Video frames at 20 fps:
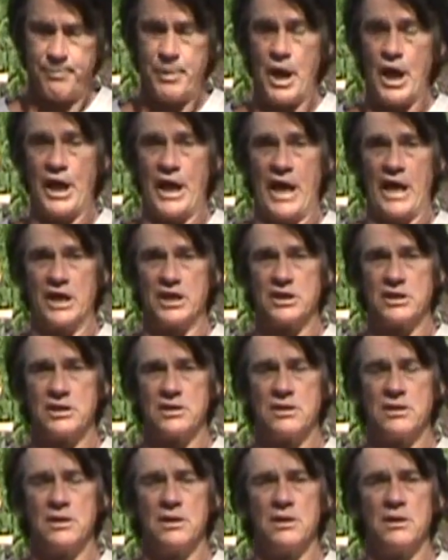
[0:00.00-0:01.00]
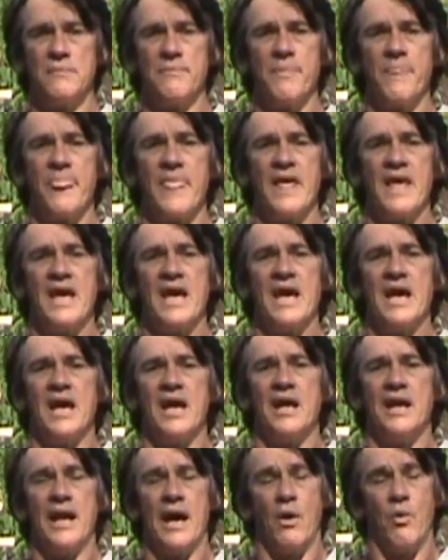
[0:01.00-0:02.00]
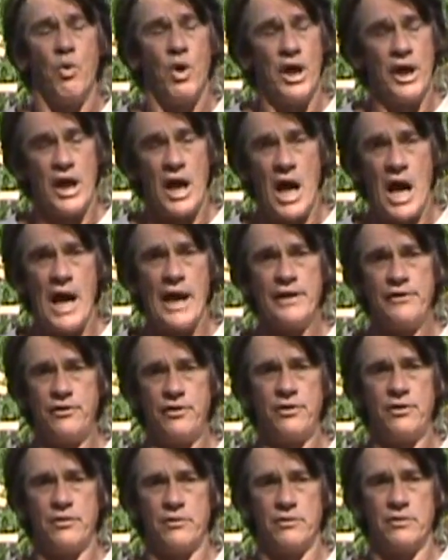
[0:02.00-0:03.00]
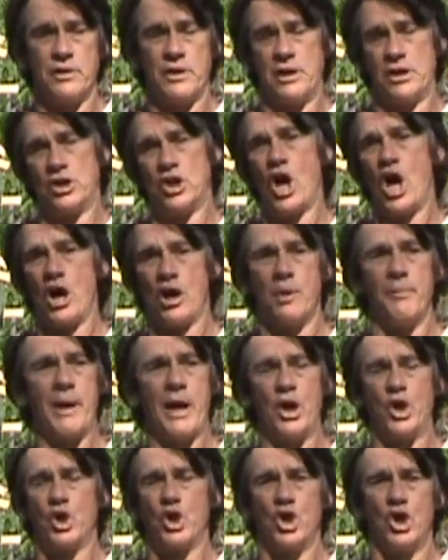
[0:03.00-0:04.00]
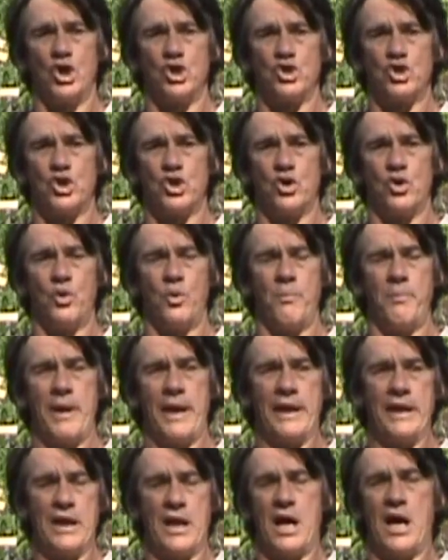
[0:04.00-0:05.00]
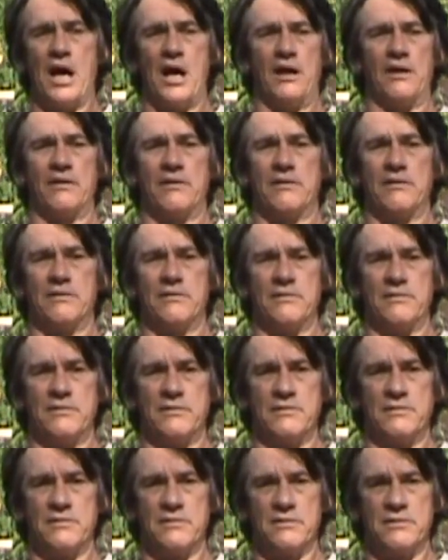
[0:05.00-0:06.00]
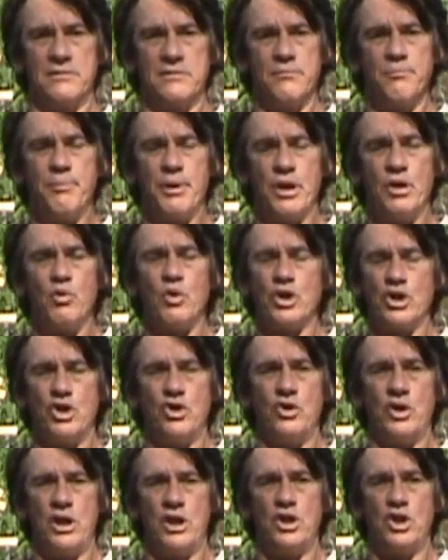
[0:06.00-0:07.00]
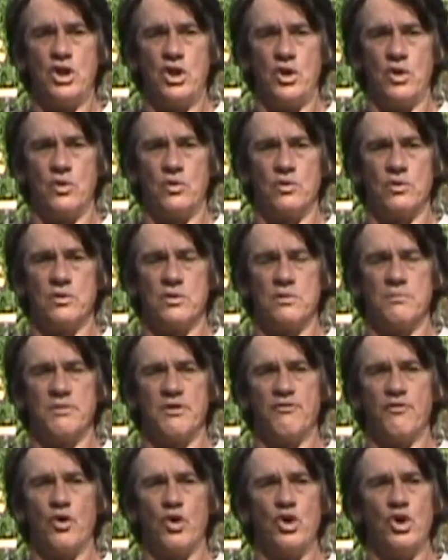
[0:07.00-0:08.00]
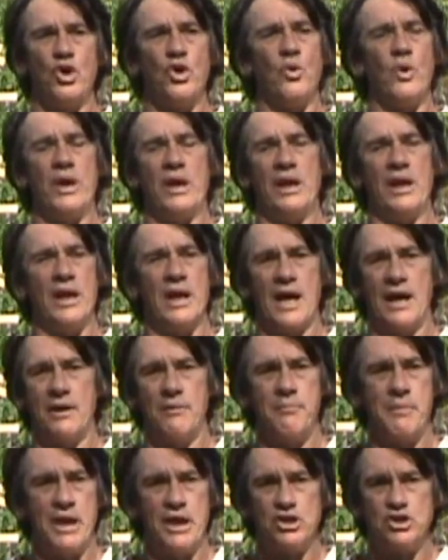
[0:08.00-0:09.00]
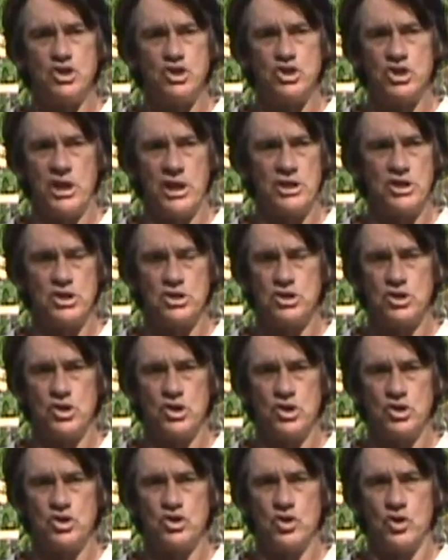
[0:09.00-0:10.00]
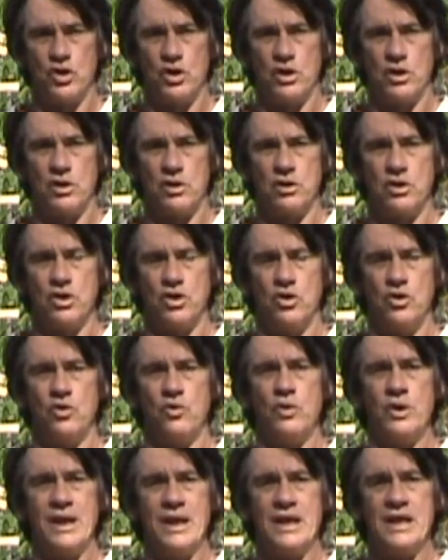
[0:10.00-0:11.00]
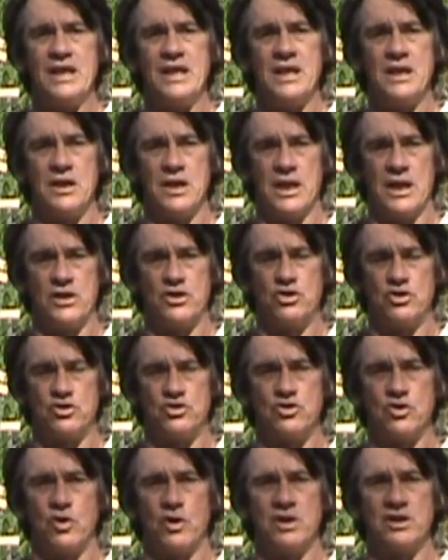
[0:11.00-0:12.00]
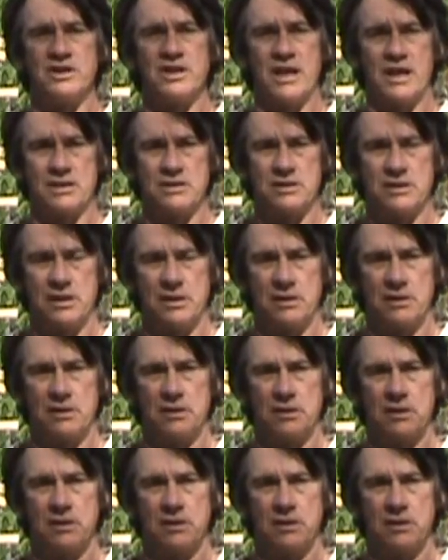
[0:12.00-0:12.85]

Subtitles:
potash. Now, what I do and talk about in culture may not be what you need to do. Before you do any kind of major changes to your soil, you need to get your soil tested